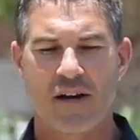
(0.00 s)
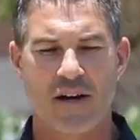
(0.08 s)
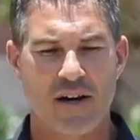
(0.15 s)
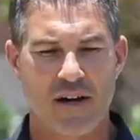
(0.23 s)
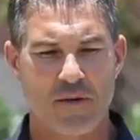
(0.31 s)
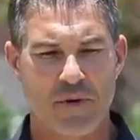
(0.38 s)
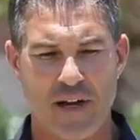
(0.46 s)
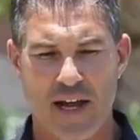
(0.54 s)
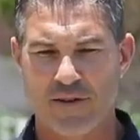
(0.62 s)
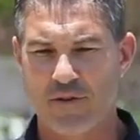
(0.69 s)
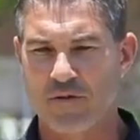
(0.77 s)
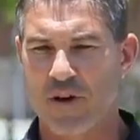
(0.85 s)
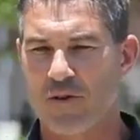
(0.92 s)
But I
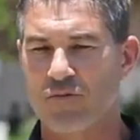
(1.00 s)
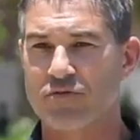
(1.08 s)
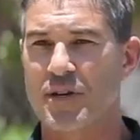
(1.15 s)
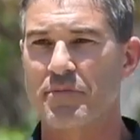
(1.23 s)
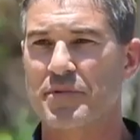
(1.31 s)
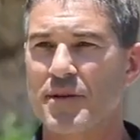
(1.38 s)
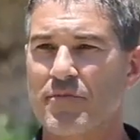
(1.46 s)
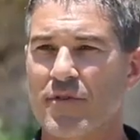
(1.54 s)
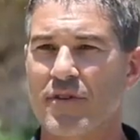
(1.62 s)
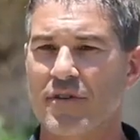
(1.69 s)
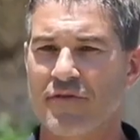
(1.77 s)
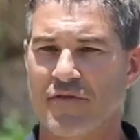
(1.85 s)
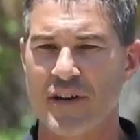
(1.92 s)
do know
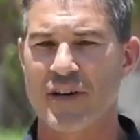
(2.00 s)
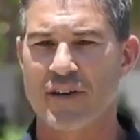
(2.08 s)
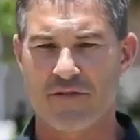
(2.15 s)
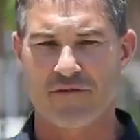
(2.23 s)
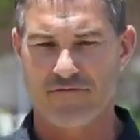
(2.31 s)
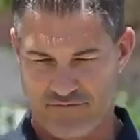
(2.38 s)
September 5th,